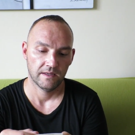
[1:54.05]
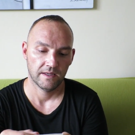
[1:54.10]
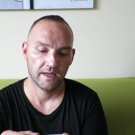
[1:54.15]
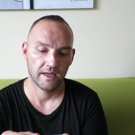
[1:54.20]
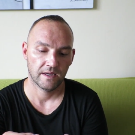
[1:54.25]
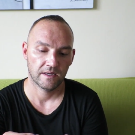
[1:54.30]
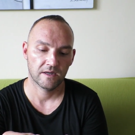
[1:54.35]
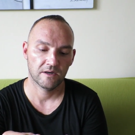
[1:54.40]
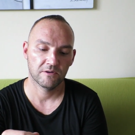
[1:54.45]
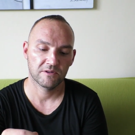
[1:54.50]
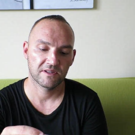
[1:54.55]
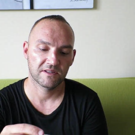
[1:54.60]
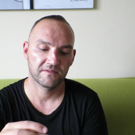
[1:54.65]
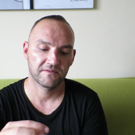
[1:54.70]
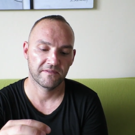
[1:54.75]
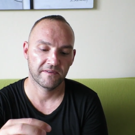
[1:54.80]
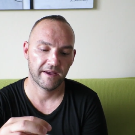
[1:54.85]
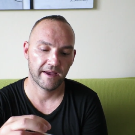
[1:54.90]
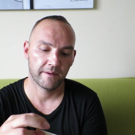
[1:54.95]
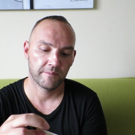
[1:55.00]
yeah, coated
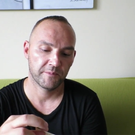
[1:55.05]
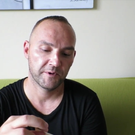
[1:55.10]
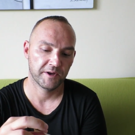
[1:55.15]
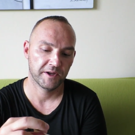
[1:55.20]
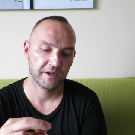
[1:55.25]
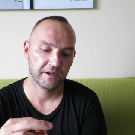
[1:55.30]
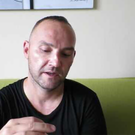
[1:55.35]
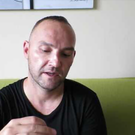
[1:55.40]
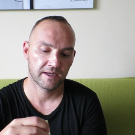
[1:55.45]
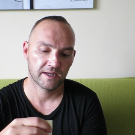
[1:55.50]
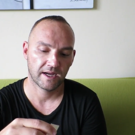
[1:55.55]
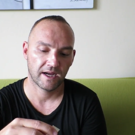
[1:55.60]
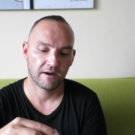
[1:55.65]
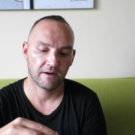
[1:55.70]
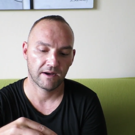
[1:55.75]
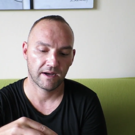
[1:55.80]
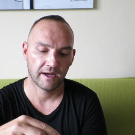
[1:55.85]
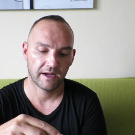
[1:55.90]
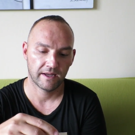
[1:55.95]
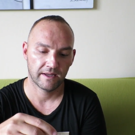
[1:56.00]
fabric,
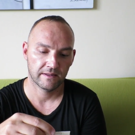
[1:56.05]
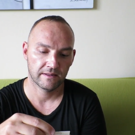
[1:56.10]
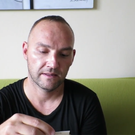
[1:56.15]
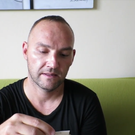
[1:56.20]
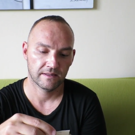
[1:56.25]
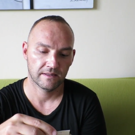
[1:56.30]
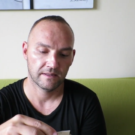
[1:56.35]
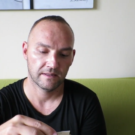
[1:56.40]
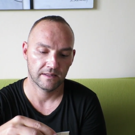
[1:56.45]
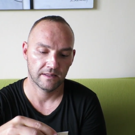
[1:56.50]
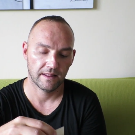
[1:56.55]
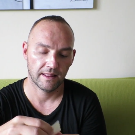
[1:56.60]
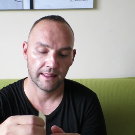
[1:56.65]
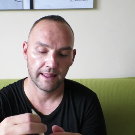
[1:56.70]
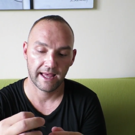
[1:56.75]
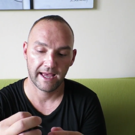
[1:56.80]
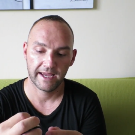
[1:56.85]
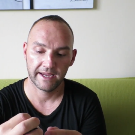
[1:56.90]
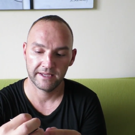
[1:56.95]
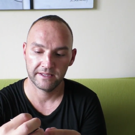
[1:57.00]
cowhide
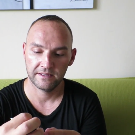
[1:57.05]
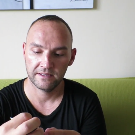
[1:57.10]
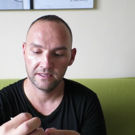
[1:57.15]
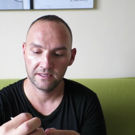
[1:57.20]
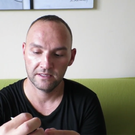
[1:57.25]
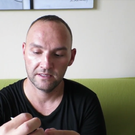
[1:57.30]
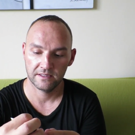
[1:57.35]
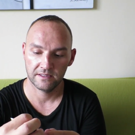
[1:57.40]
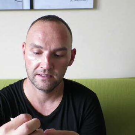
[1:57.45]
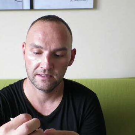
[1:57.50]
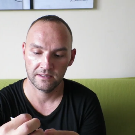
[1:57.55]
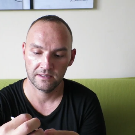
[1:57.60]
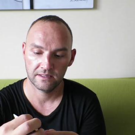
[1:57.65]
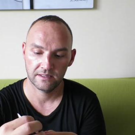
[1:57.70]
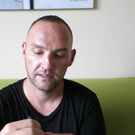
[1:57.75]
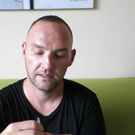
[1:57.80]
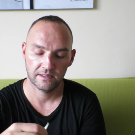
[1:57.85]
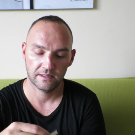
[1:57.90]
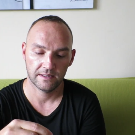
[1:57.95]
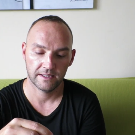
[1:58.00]
lining,
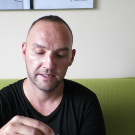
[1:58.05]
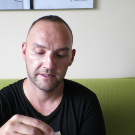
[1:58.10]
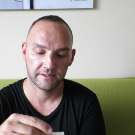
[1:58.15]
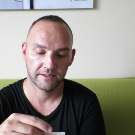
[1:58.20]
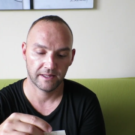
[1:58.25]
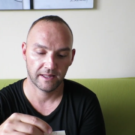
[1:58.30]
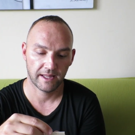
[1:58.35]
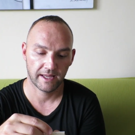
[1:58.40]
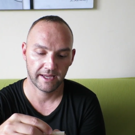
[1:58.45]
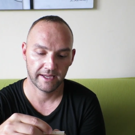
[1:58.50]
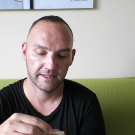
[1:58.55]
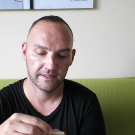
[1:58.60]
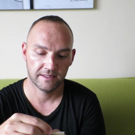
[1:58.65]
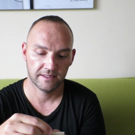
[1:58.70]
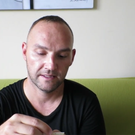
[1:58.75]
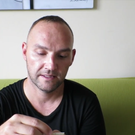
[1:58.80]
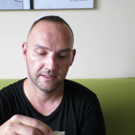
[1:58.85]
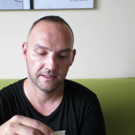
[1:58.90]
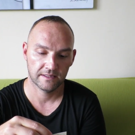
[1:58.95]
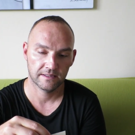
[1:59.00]
leather
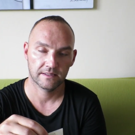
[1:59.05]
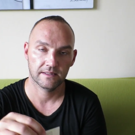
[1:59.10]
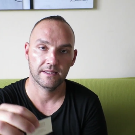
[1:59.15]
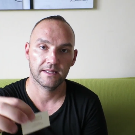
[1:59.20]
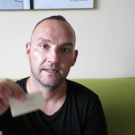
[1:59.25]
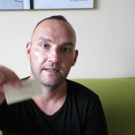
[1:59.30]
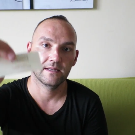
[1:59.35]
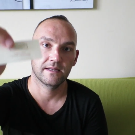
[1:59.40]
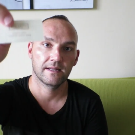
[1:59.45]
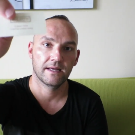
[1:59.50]
lining, la la